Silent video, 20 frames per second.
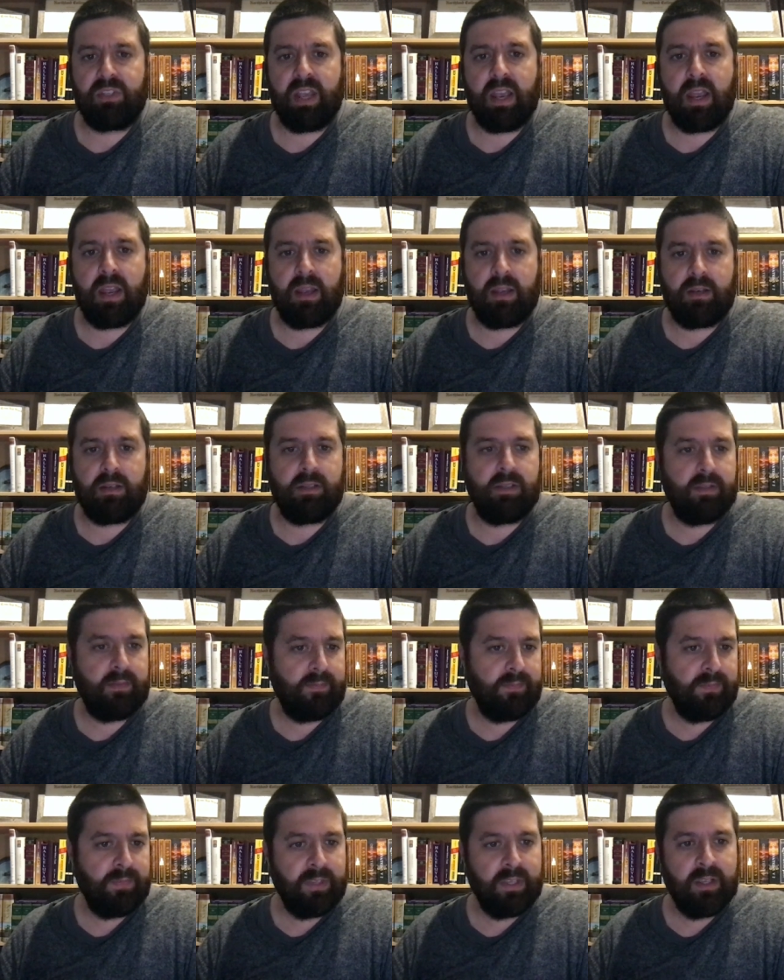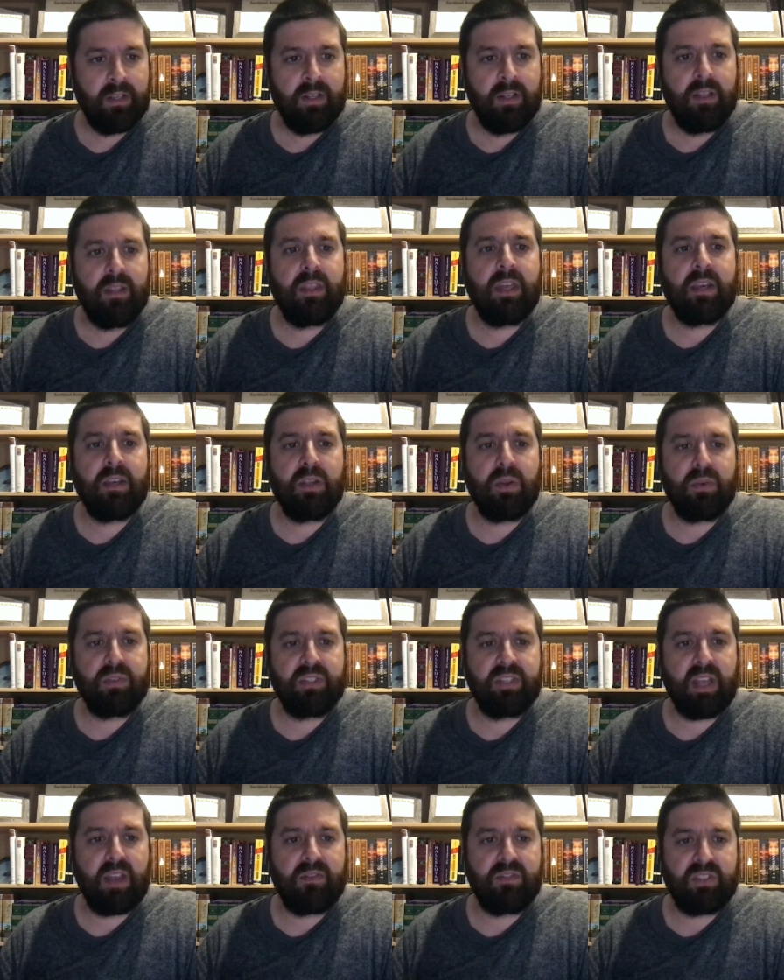hand. Then
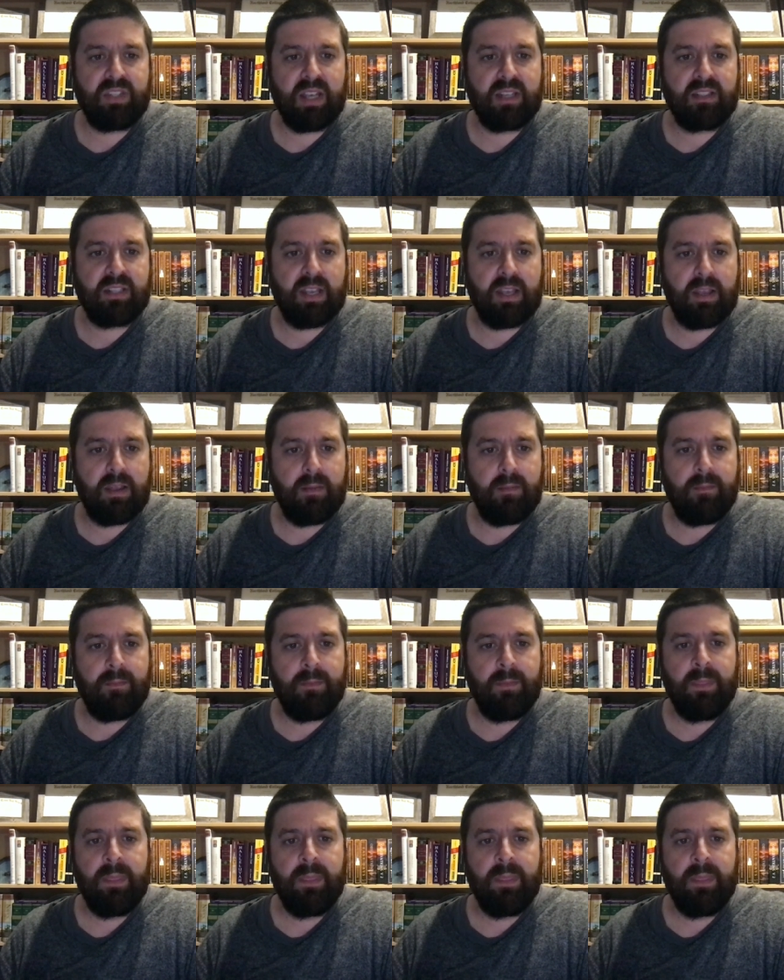Yoseph said to him,